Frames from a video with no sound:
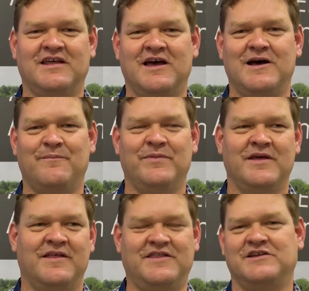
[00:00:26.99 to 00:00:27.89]
Um,
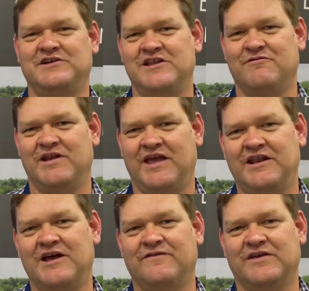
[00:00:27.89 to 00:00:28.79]
but they're genuine
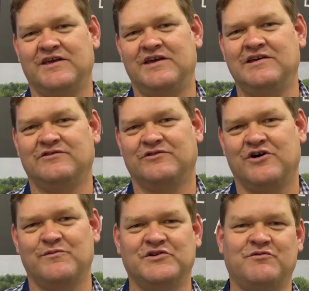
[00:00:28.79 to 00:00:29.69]
handover the keys,
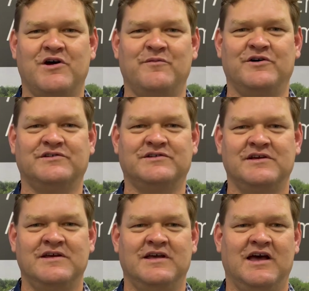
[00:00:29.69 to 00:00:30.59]
autonomous robots.
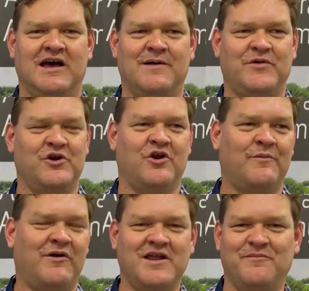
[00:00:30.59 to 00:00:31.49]
Um, they're not
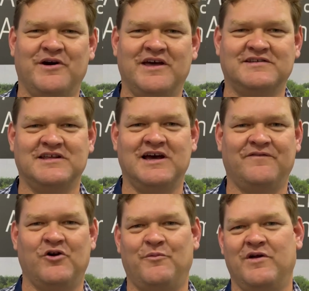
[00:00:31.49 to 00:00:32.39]
operated by our
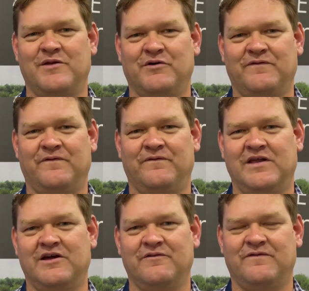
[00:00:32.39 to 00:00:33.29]
staff; they're operated by
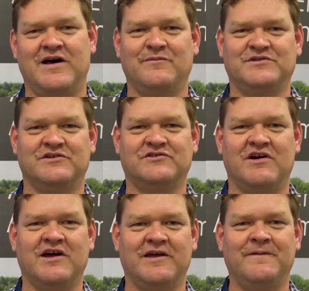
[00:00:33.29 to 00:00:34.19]
you know farms in
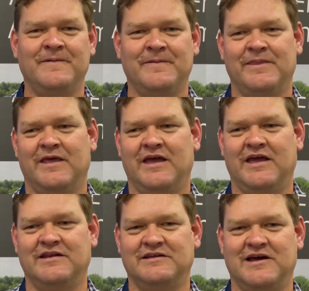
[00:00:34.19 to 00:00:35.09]
Australia.
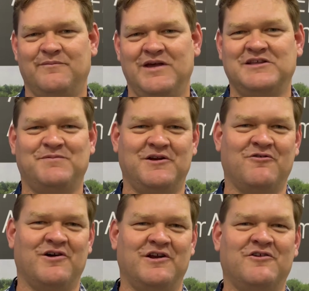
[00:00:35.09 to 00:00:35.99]
And um, yeah, it's been
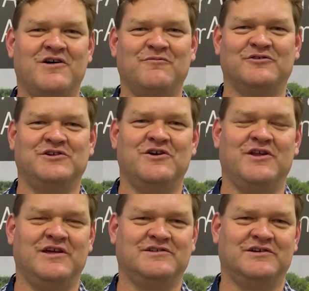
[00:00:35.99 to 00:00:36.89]
quite an incredible
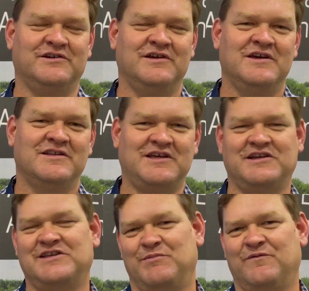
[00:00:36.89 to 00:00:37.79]
journey to
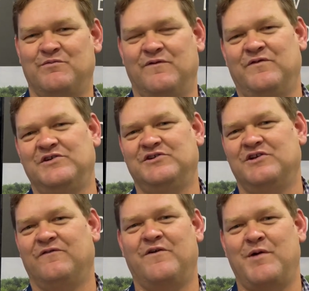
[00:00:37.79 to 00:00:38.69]
take something from a
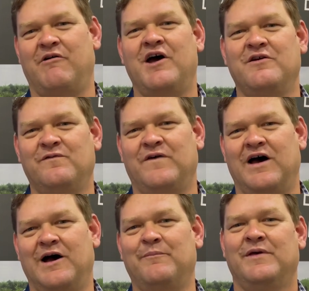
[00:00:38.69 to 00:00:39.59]
vision of from our own
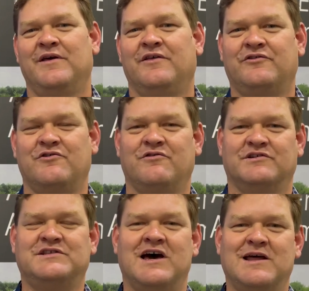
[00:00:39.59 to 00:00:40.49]
farm through to
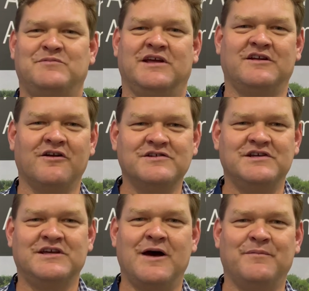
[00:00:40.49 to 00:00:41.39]
a startup
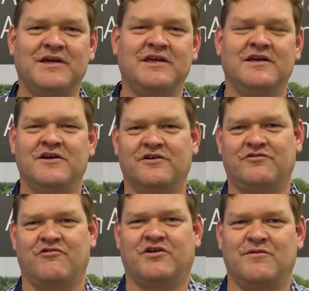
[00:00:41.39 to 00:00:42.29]
technology company,
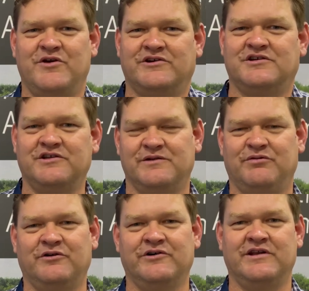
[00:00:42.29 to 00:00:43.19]
through to a commercially
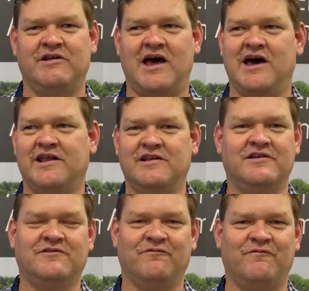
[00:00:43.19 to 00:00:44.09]
deployed,
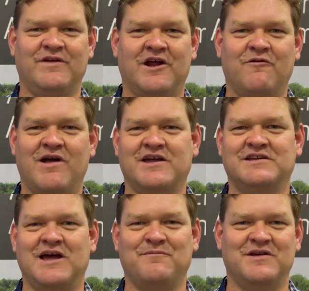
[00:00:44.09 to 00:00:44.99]
hardened, you know,
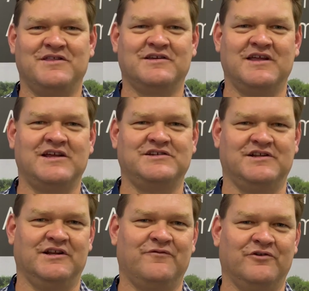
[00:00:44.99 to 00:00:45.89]
rugged company that can actually
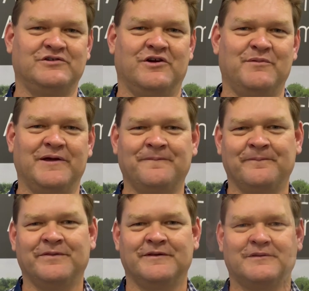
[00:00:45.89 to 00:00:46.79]
deliver
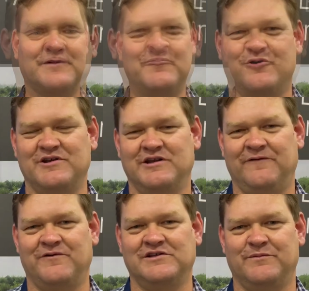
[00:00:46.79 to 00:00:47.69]
autonomy important
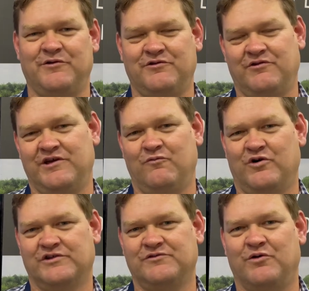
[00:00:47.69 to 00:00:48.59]
difference between
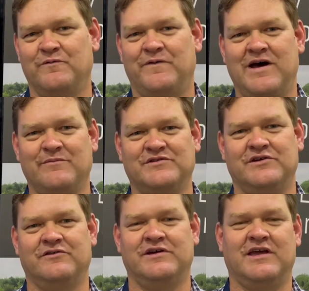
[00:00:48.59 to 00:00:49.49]
what Swarm Farm's
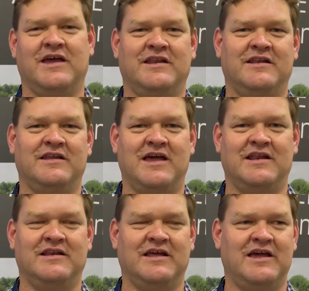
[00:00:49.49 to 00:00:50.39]
doing and,
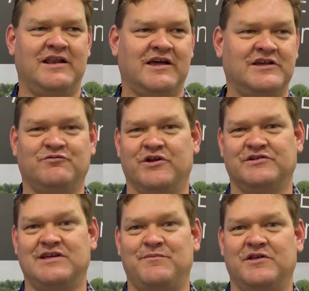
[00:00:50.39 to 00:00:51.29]
and, and I guess what
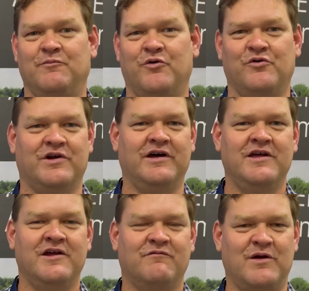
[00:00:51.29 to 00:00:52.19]
else is happening in the broader
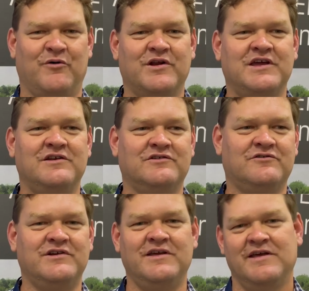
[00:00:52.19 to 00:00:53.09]
robotic
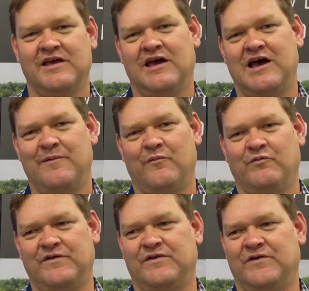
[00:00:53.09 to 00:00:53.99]
industry. Um,
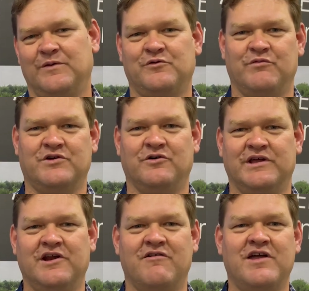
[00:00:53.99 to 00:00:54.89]
we've developed what we call
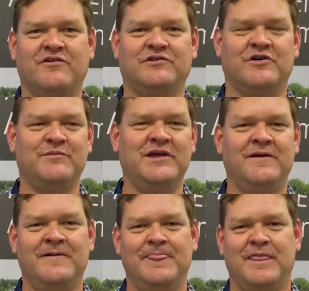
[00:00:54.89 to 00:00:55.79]
integrated autonomy.
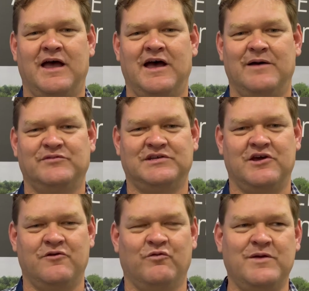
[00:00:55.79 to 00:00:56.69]
Um,
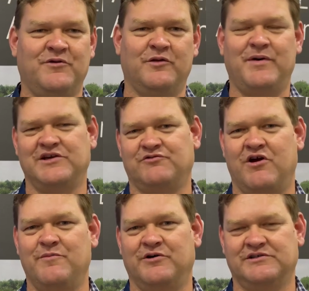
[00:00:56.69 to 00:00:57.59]
so we build base
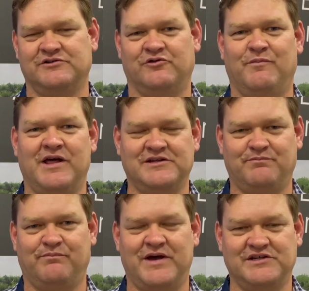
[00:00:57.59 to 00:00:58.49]
robots or base,
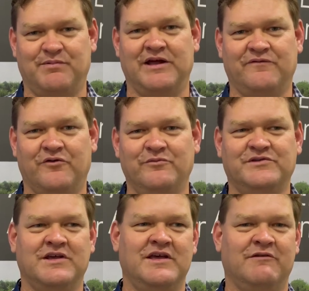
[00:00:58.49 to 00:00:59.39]
base
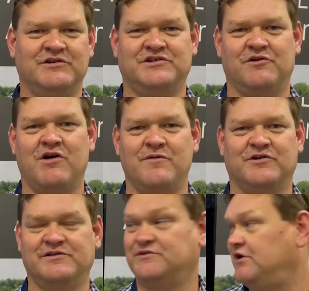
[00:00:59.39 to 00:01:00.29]
platforms, which are the
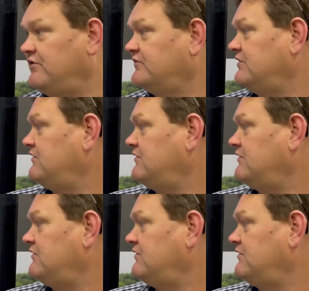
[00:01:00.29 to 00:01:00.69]
robots themselves.